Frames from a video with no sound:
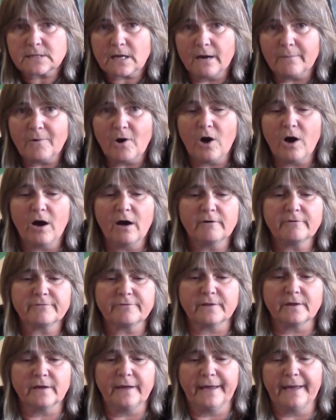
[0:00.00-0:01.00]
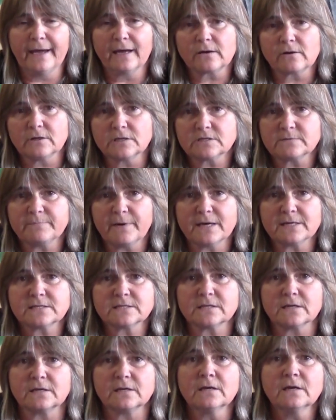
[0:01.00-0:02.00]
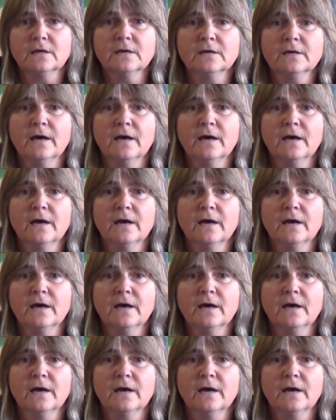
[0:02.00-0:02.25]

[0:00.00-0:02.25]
come off, the handle is busted,